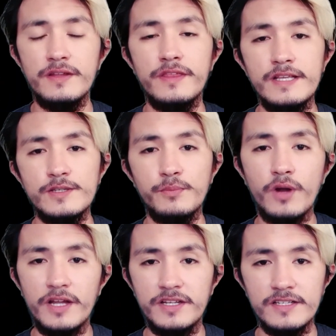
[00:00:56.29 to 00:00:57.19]
this
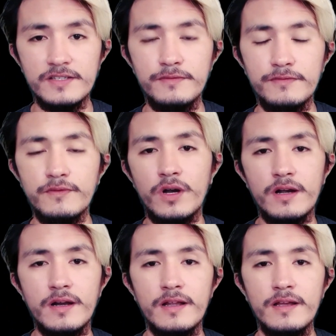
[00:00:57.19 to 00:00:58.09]
product
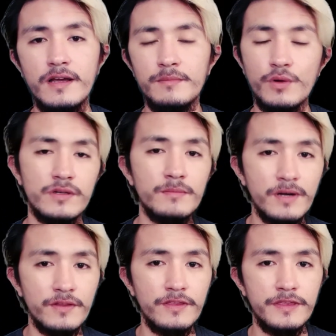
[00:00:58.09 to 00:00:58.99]
for more than a
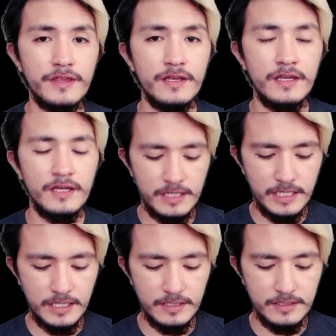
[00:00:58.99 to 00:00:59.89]
month.
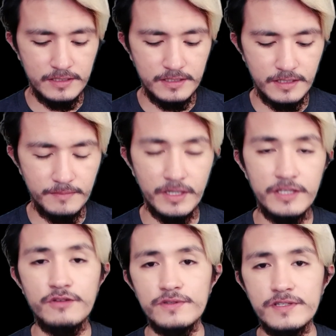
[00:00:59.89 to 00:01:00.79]
And I
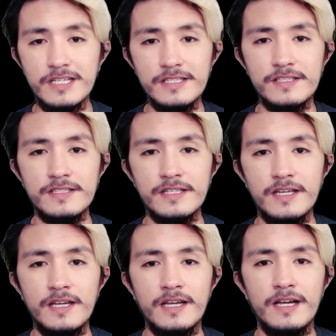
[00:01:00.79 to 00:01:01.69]
use this
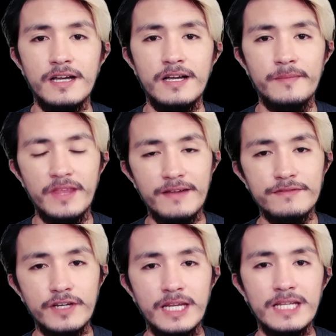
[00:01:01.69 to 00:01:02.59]

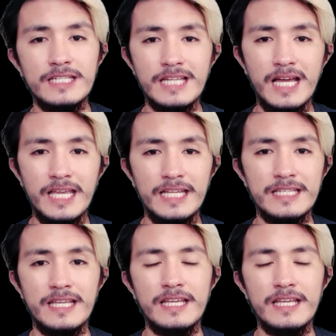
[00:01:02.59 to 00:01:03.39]
every night